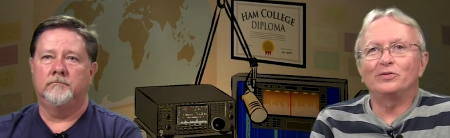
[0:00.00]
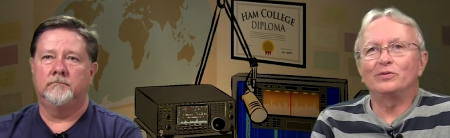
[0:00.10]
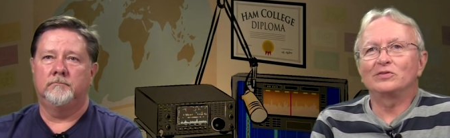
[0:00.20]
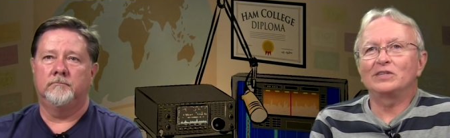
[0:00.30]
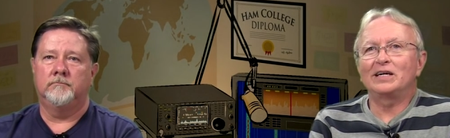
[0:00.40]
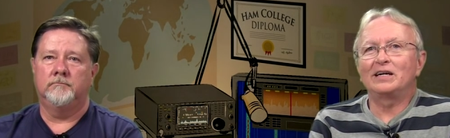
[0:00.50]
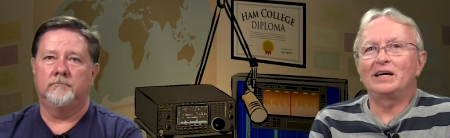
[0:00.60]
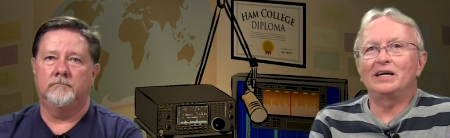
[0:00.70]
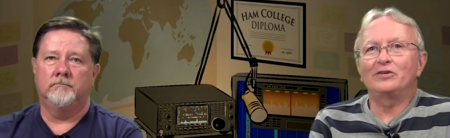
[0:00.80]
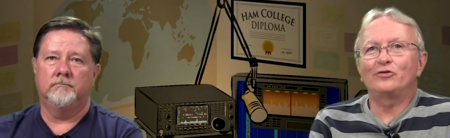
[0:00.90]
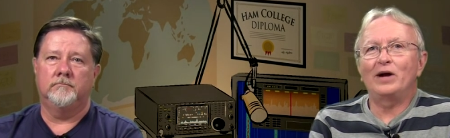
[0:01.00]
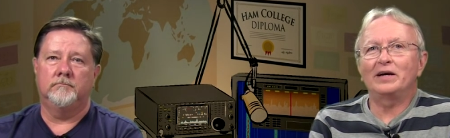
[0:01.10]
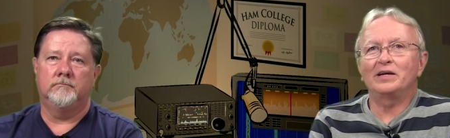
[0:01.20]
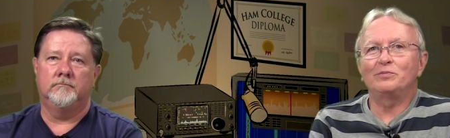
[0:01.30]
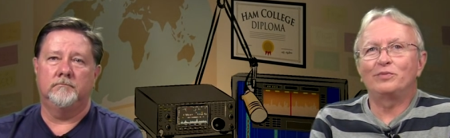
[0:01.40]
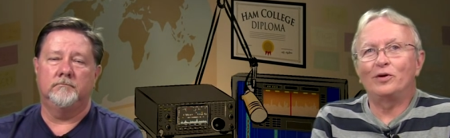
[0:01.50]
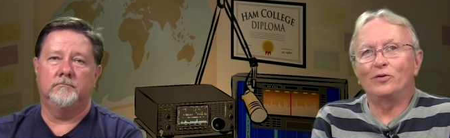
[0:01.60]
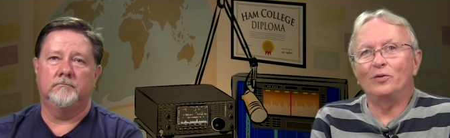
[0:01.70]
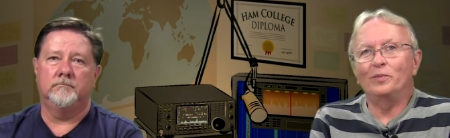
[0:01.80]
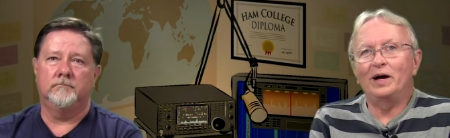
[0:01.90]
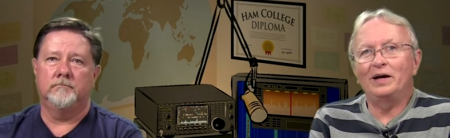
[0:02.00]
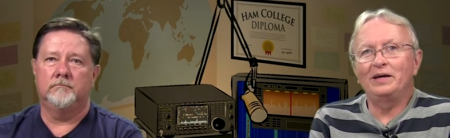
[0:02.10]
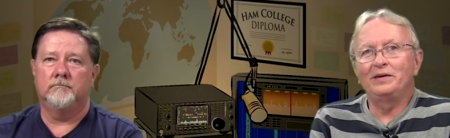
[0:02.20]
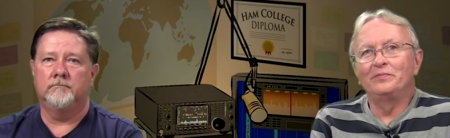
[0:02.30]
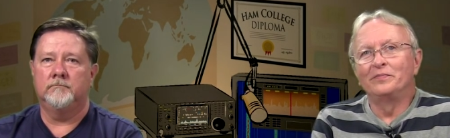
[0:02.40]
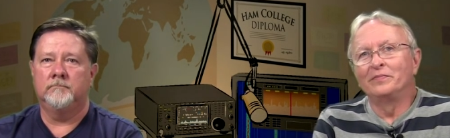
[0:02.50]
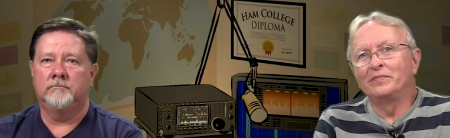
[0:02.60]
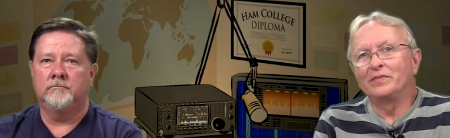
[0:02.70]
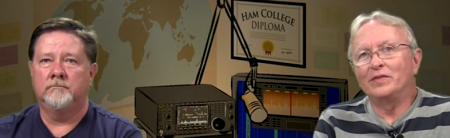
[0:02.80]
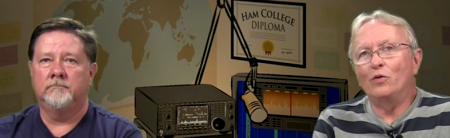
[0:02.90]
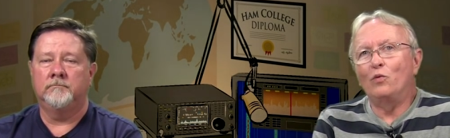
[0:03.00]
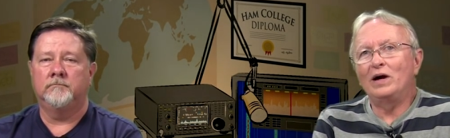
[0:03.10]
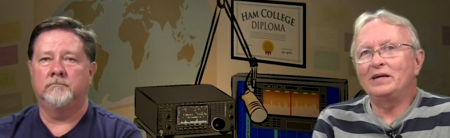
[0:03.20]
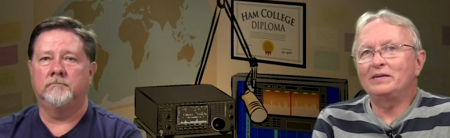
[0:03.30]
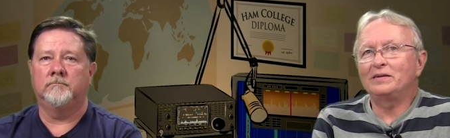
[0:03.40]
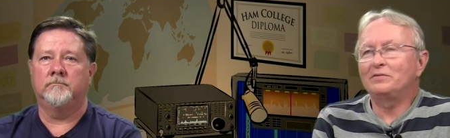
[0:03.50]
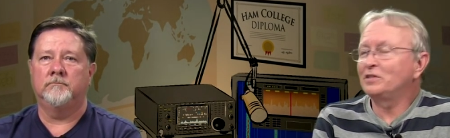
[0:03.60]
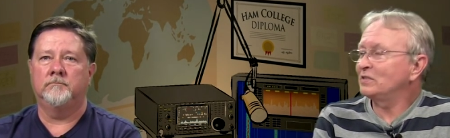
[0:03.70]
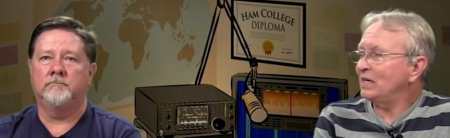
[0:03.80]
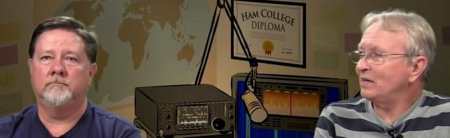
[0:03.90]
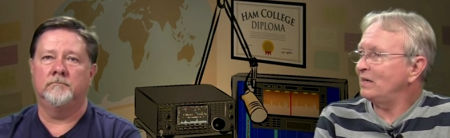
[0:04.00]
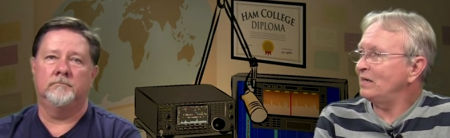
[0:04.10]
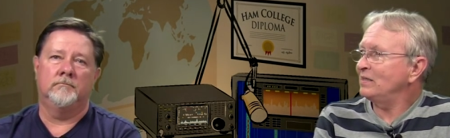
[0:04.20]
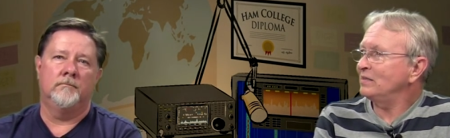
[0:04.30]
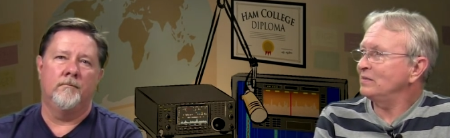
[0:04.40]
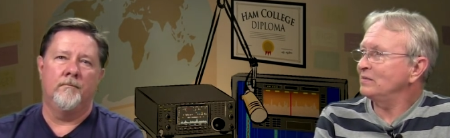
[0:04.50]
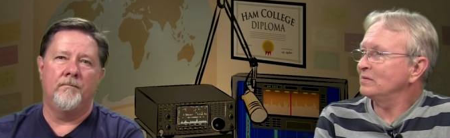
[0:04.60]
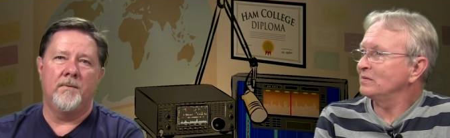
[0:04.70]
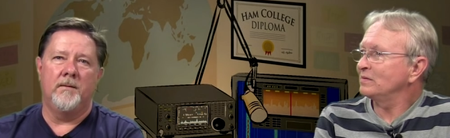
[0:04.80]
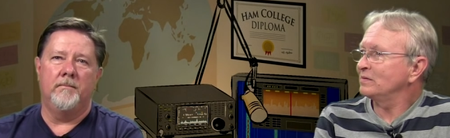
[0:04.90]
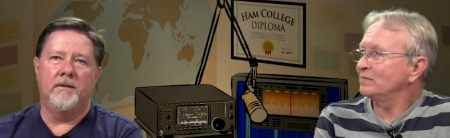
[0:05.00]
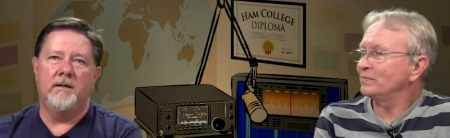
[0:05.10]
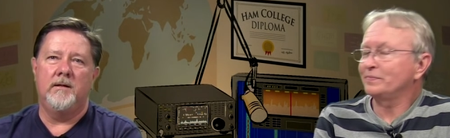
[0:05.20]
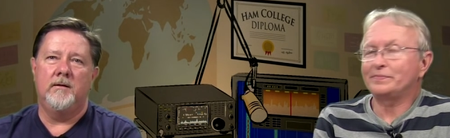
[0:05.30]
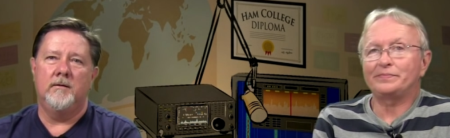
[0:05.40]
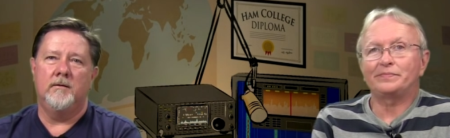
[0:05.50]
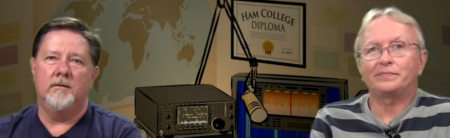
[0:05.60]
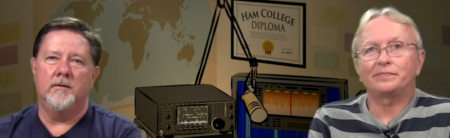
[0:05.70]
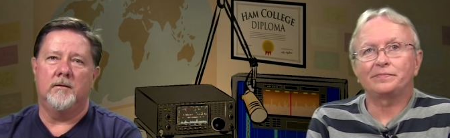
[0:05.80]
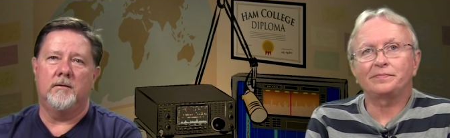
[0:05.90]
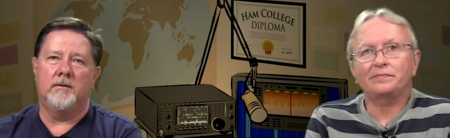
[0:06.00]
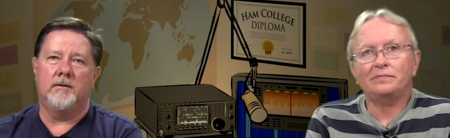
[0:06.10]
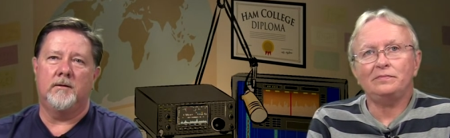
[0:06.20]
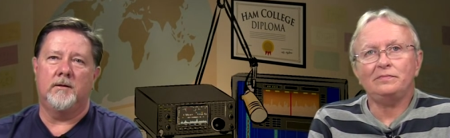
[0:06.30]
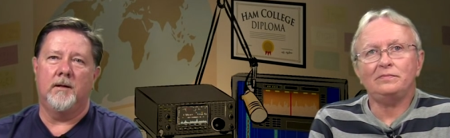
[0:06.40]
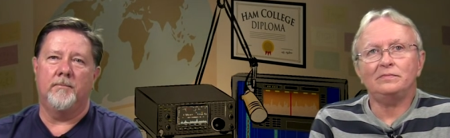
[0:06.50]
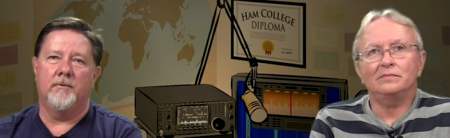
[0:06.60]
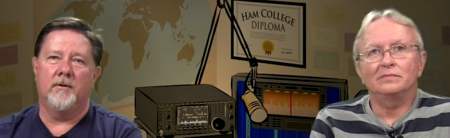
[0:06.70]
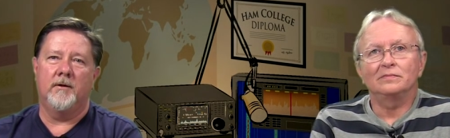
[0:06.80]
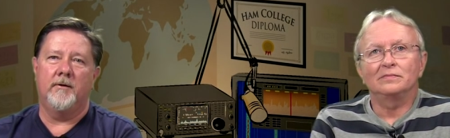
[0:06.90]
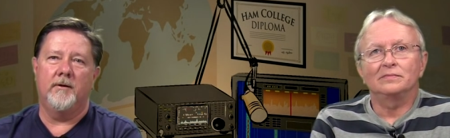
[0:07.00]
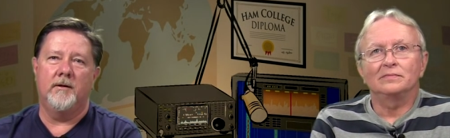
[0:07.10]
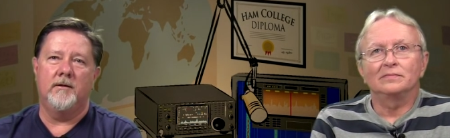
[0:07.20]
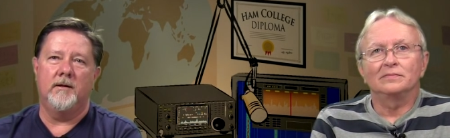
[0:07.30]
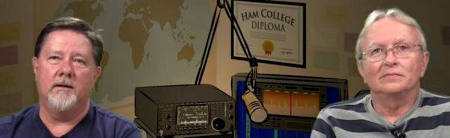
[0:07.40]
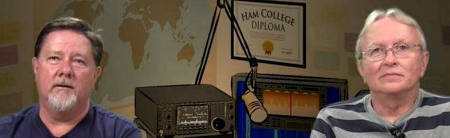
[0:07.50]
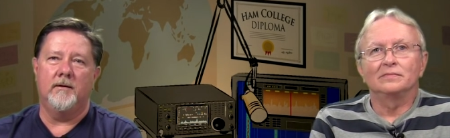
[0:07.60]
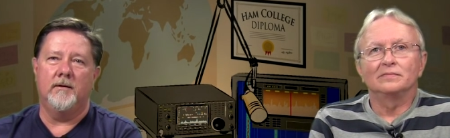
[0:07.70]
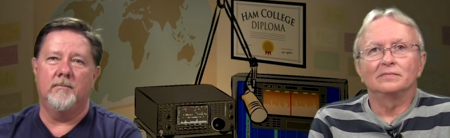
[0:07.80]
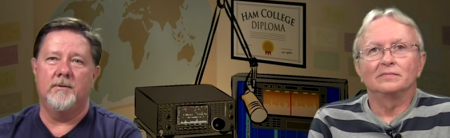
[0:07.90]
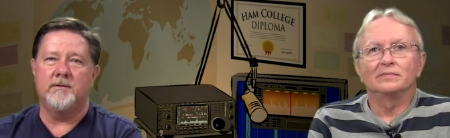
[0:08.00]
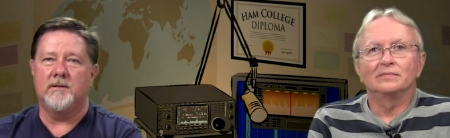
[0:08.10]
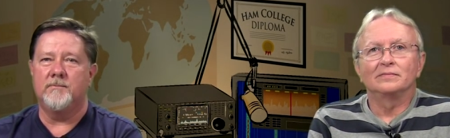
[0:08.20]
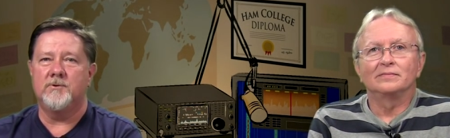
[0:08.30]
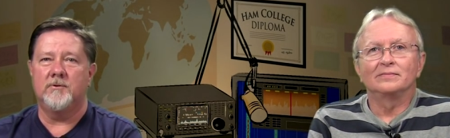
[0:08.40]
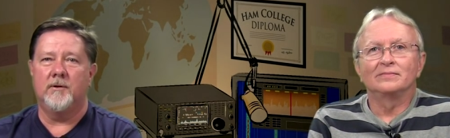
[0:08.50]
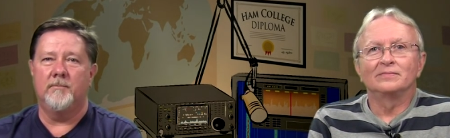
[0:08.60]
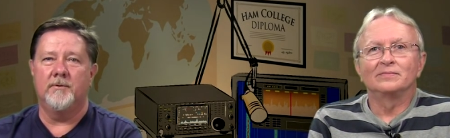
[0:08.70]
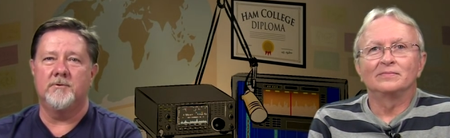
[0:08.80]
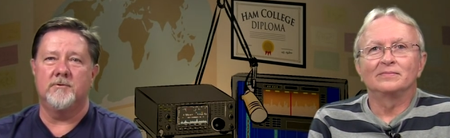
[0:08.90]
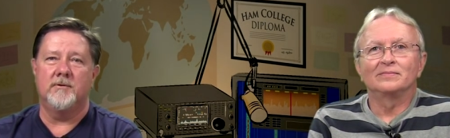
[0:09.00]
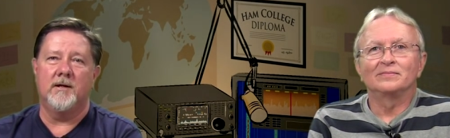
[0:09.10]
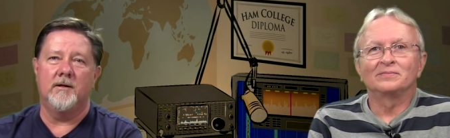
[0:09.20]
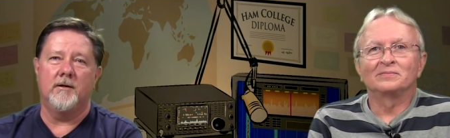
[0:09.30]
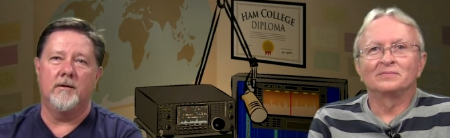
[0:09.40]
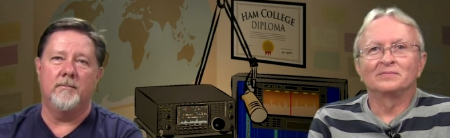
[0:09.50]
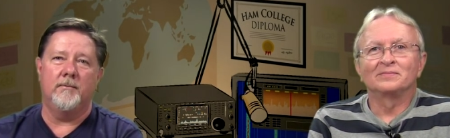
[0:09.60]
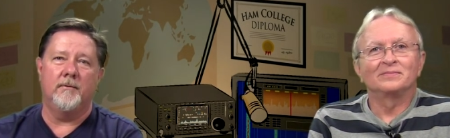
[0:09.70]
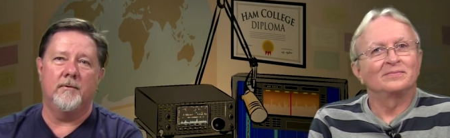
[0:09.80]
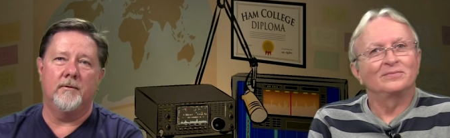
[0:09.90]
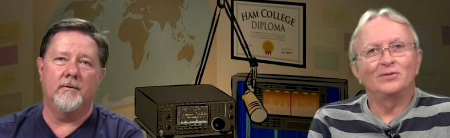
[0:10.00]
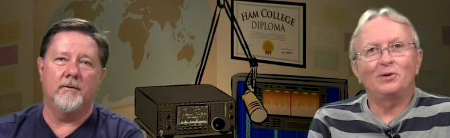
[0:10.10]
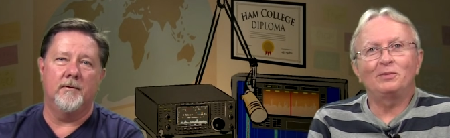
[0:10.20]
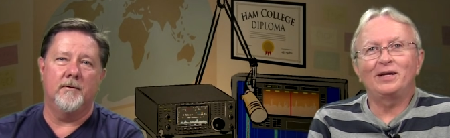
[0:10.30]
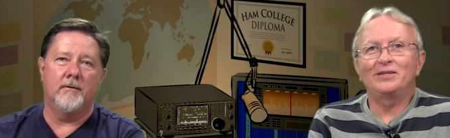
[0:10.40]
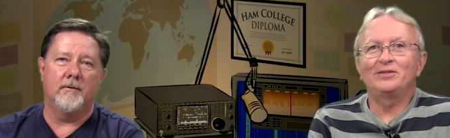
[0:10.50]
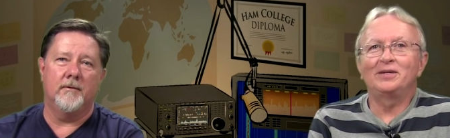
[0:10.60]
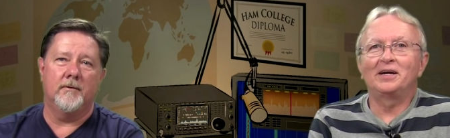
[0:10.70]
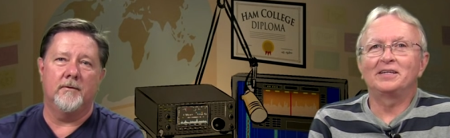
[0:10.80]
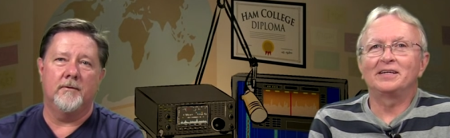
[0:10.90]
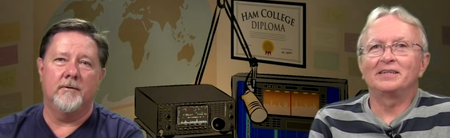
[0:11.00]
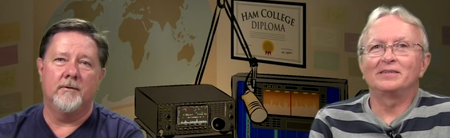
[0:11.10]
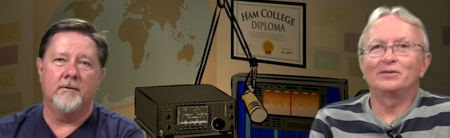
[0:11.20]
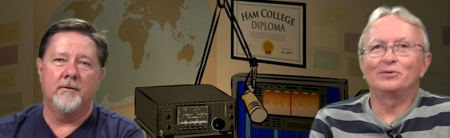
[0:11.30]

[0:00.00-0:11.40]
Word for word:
Speaker 1: to a satellite tracking program? A, the weight of the satellite. B,
Speaker 2: the Keplerian elements. I'm sure I butchered that up.
Speaker 1: I'm glad you got that to